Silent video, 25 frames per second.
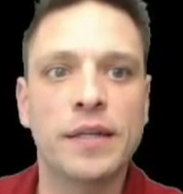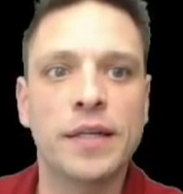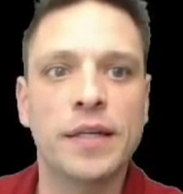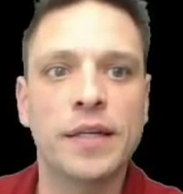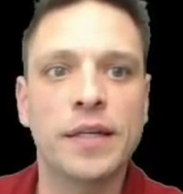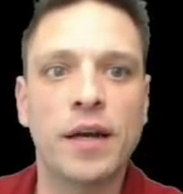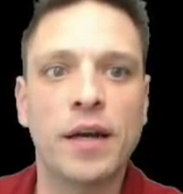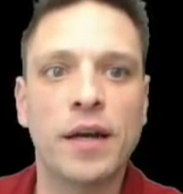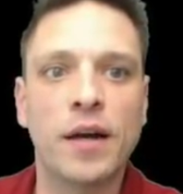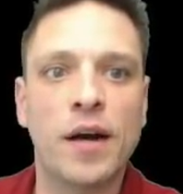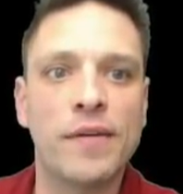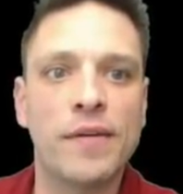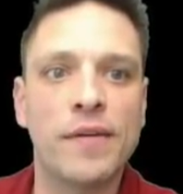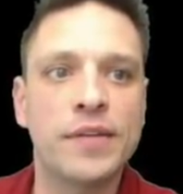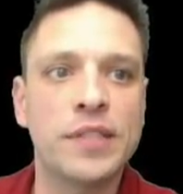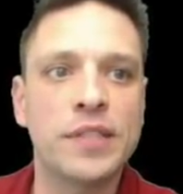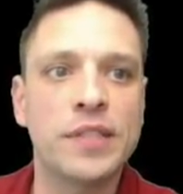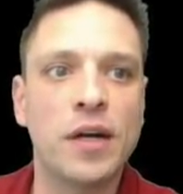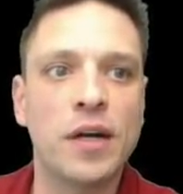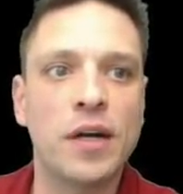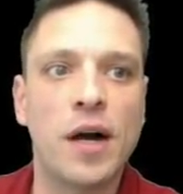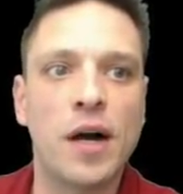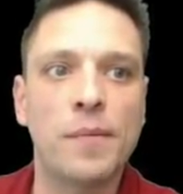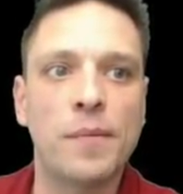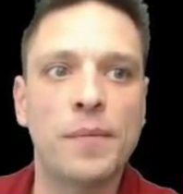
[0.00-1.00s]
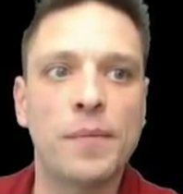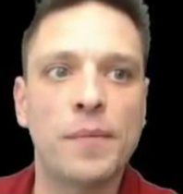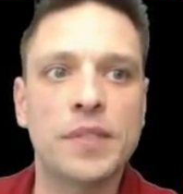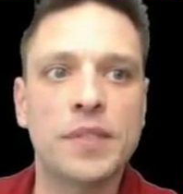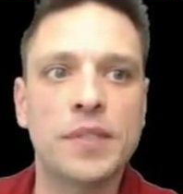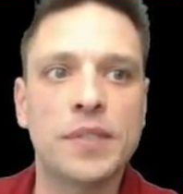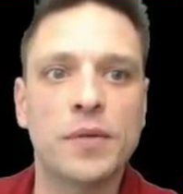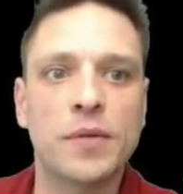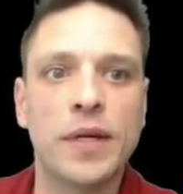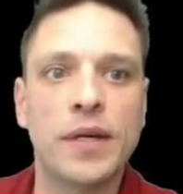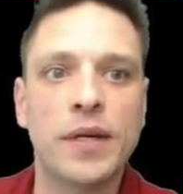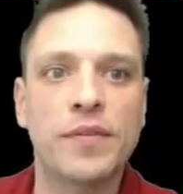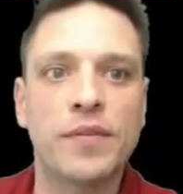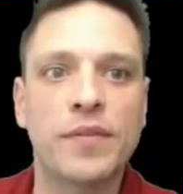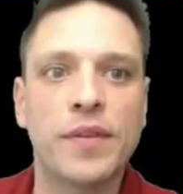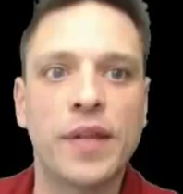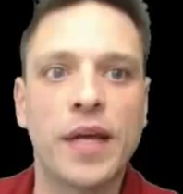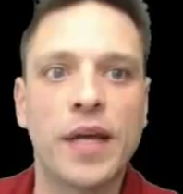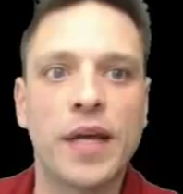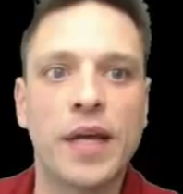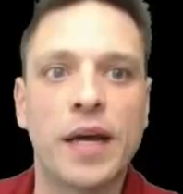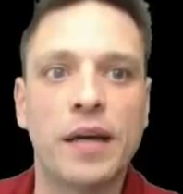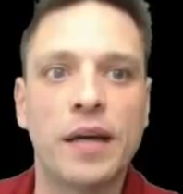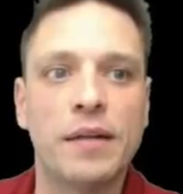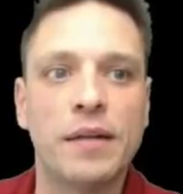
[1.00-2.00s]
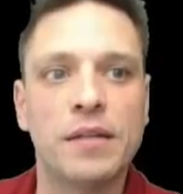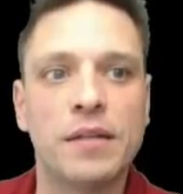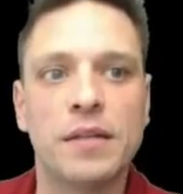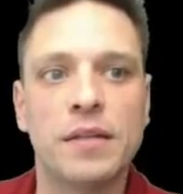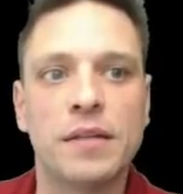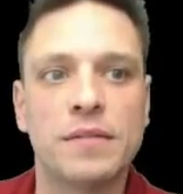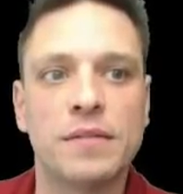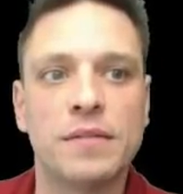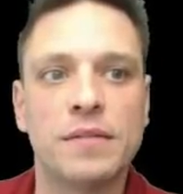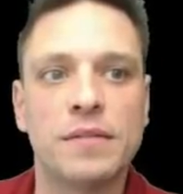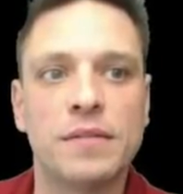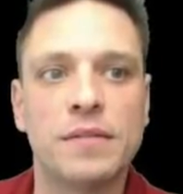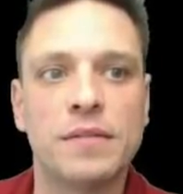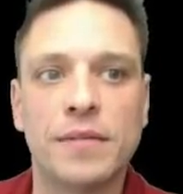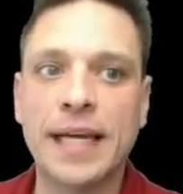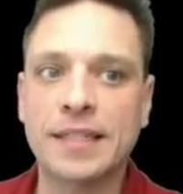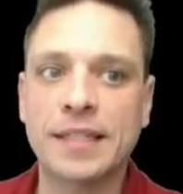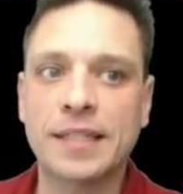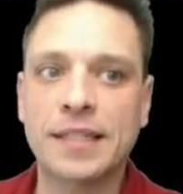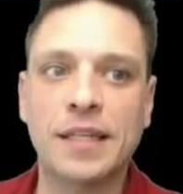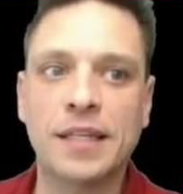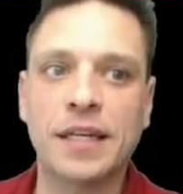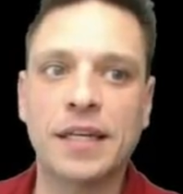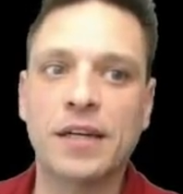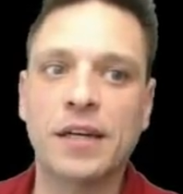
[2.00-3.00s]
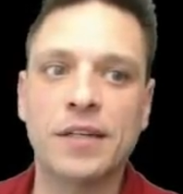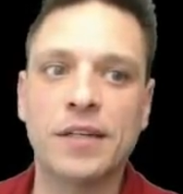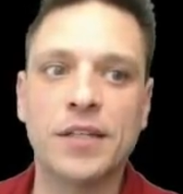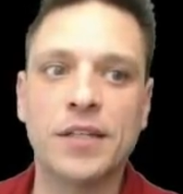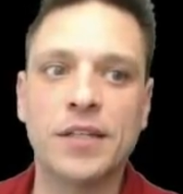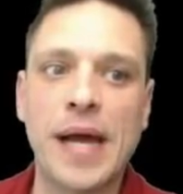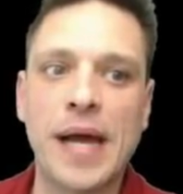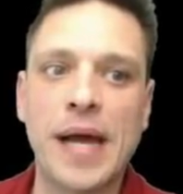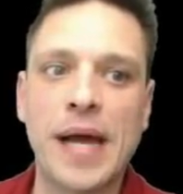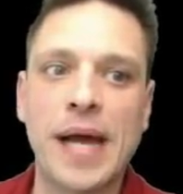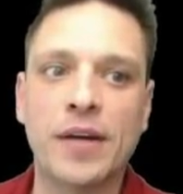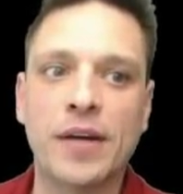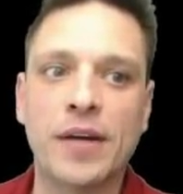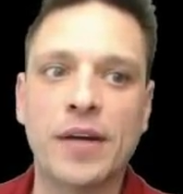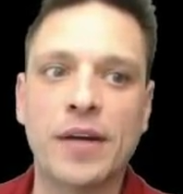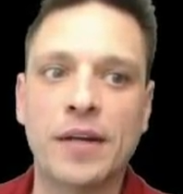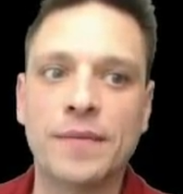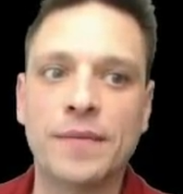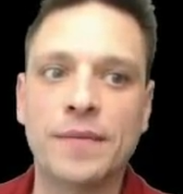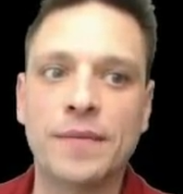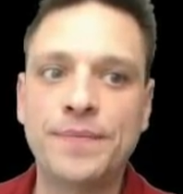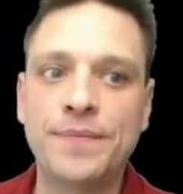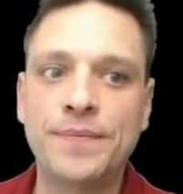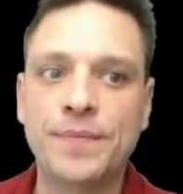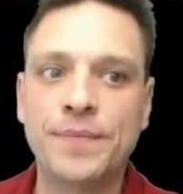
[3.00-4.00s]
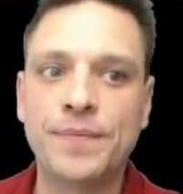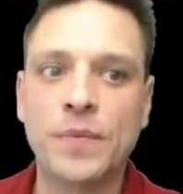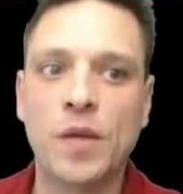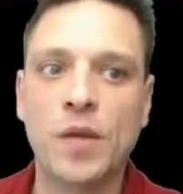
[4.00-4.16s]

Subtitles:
Okay, obviously opposite way for that. Click on your background.